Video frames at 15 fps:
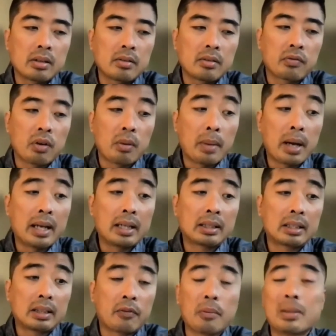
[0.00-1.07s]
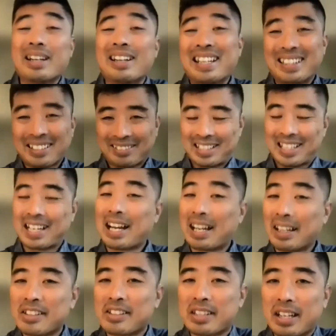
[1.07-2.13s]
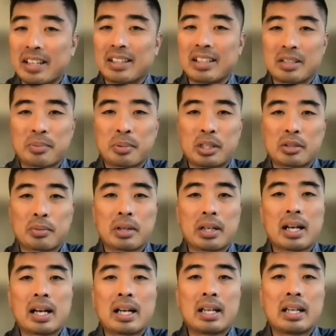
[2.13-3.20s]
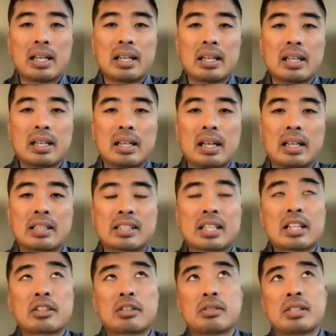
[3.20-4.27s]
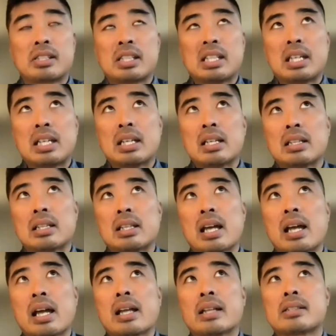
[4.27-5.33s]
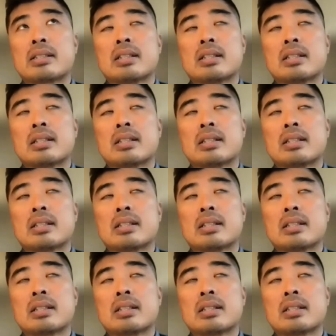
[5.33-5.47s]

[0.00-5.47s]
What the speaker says: from the little that I understand, let's put it this way, I start to see that